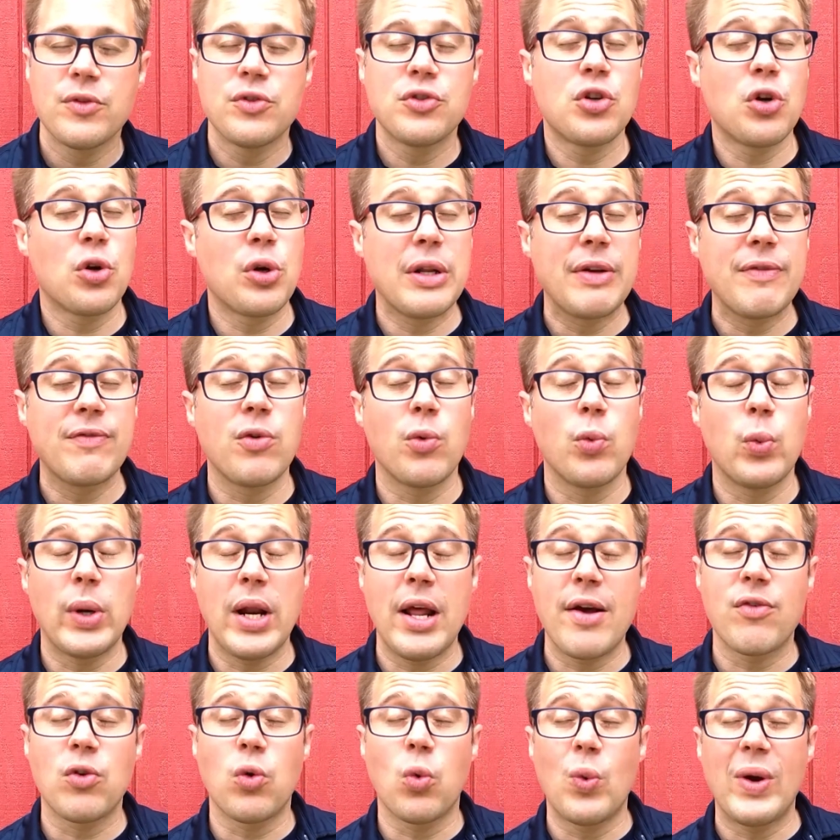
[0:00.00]
turning from
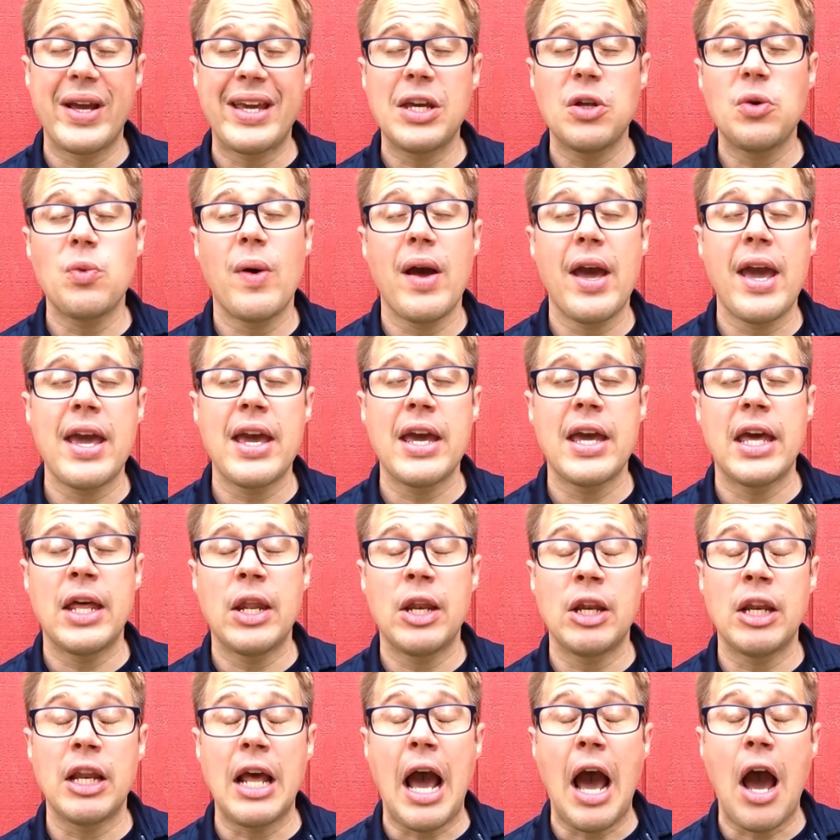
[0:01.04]
whatever wicked way
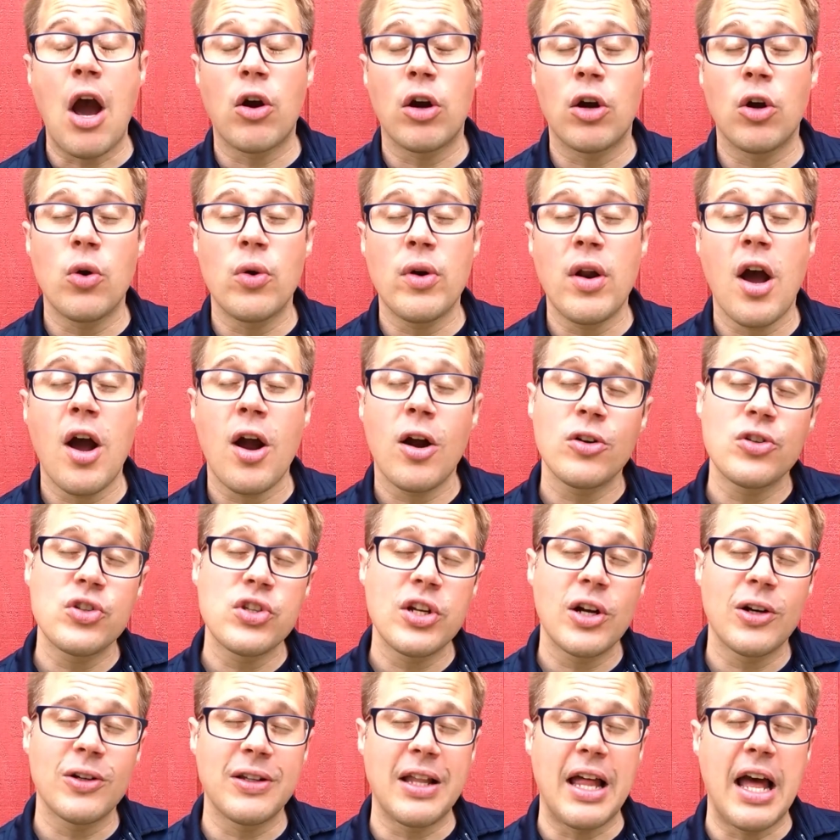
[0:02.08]
in our own hearts
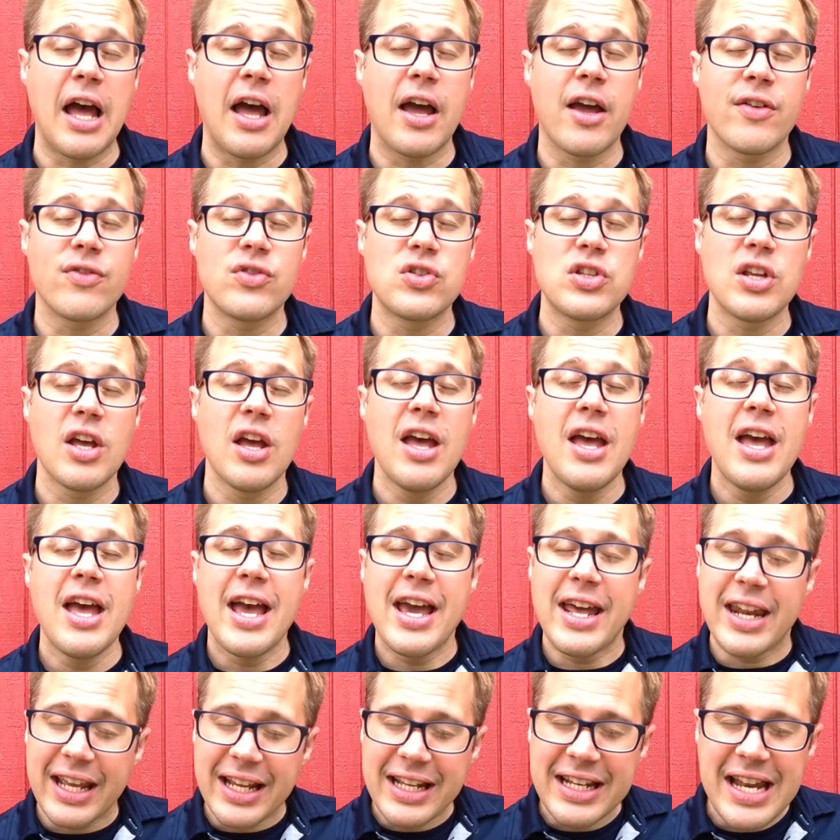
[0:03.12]
and our lives
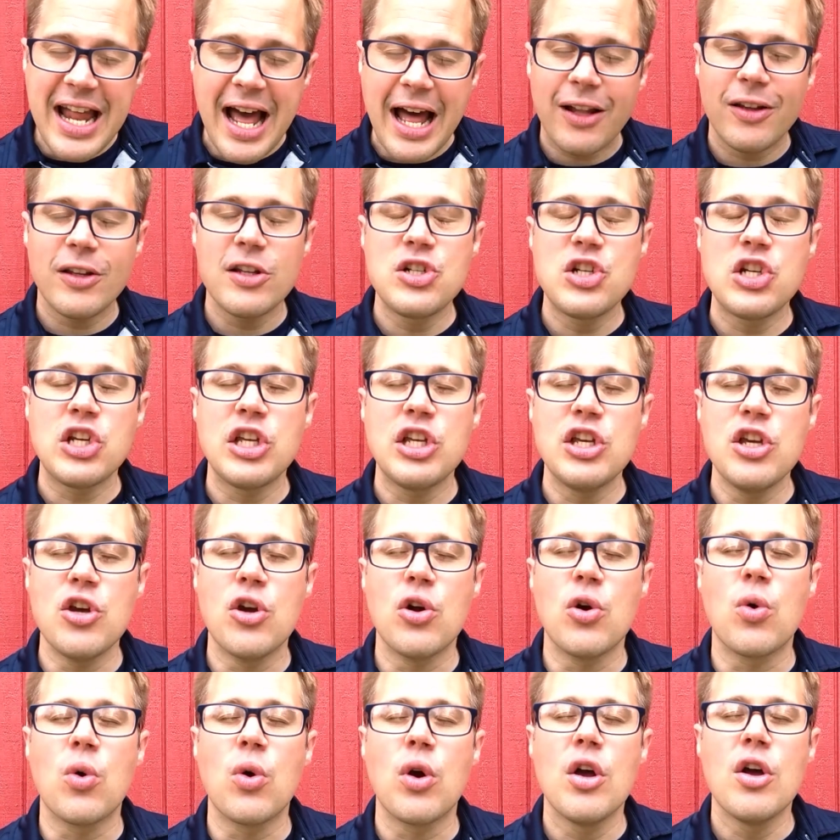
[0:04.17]
and acknowledging
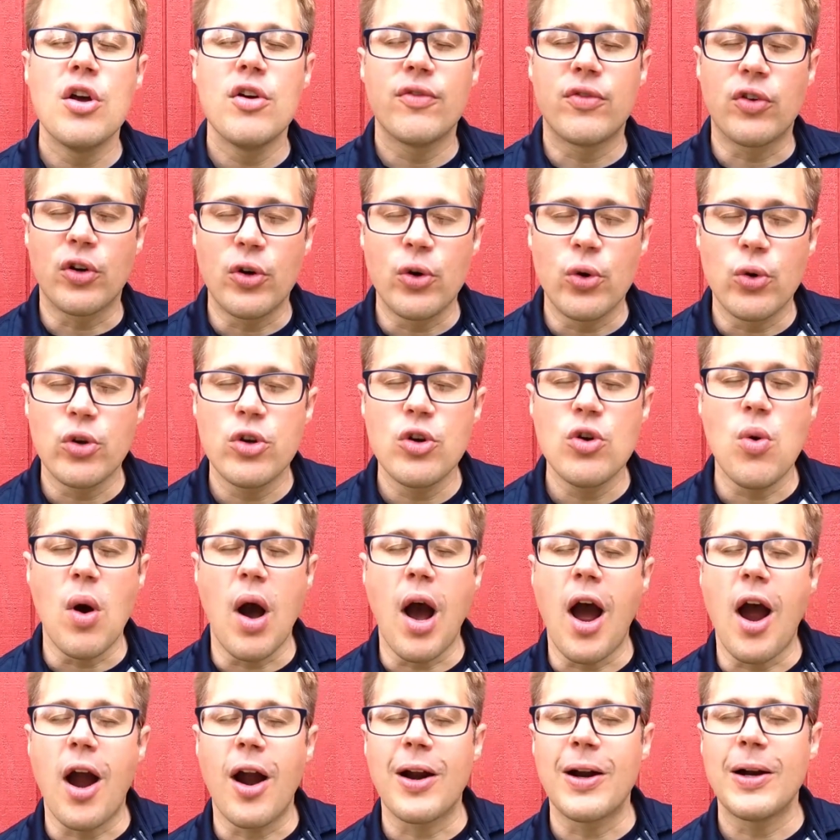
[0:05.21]
You for who You
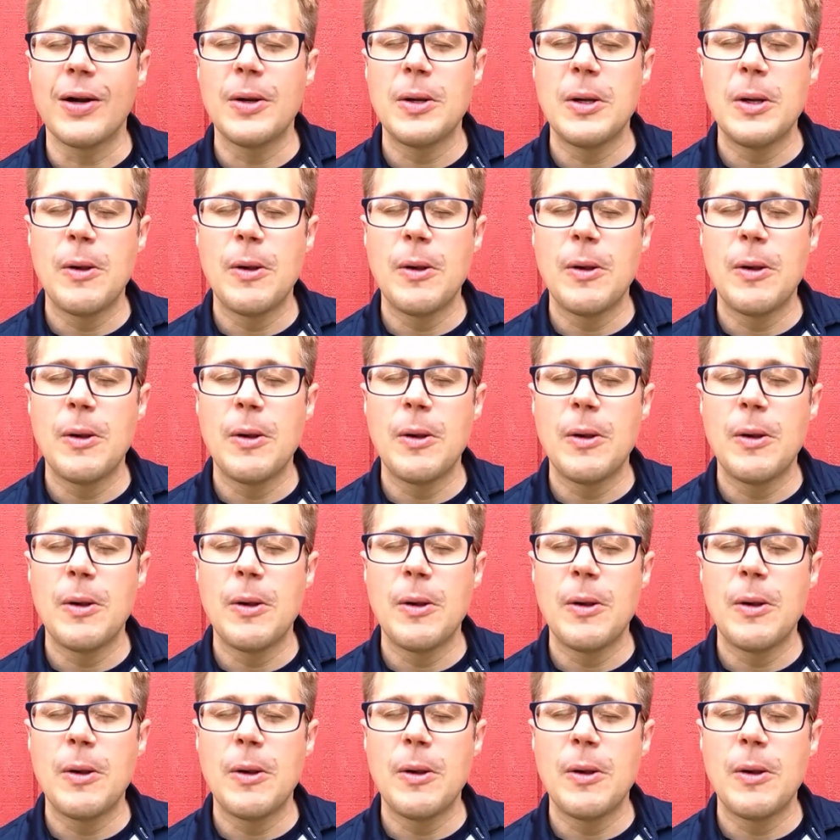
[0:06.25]
are.